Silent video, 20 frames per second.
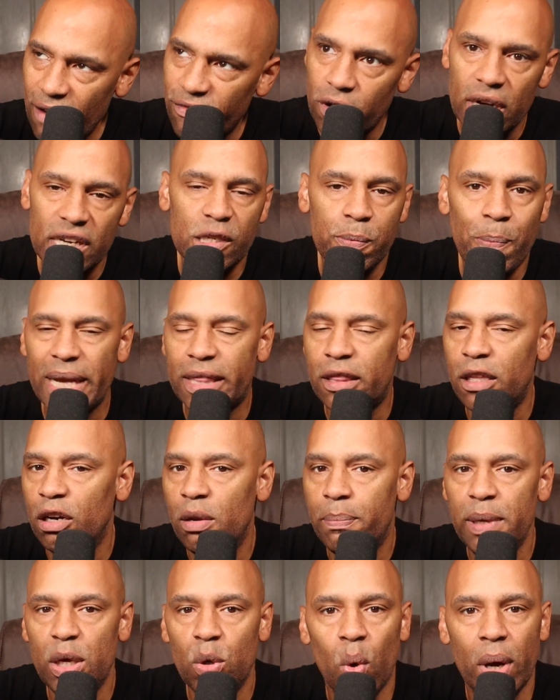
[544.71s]
ever expect there
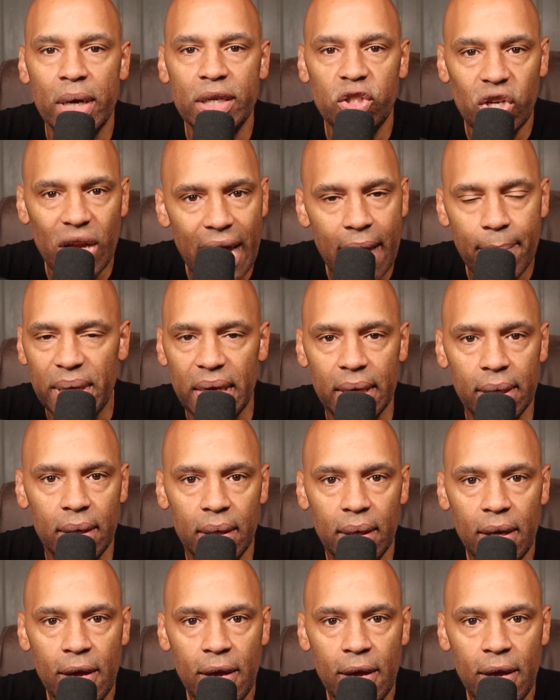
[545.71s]
to be one champion.